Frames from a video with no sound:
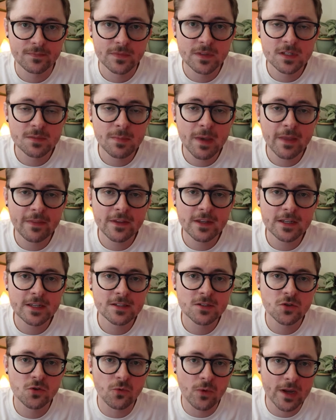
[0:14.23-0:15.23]
this method
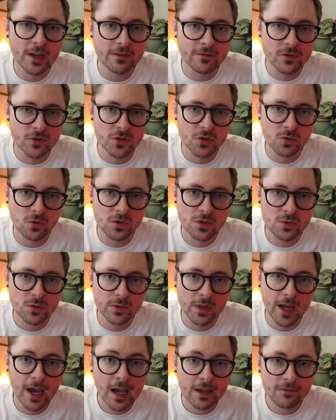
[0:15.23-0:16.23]
is great for stores
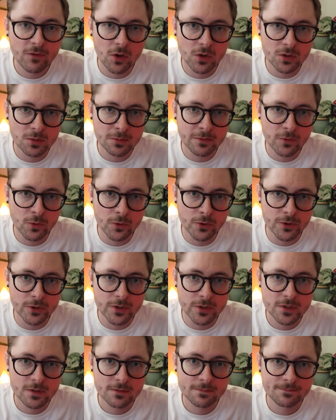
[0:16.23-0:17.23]
with a high volume of
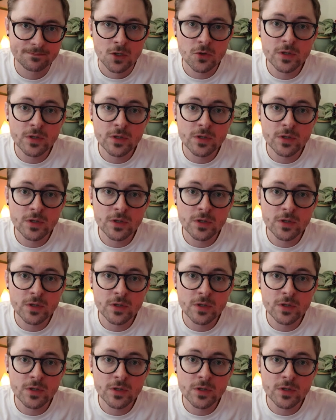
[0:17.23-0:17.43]
orders.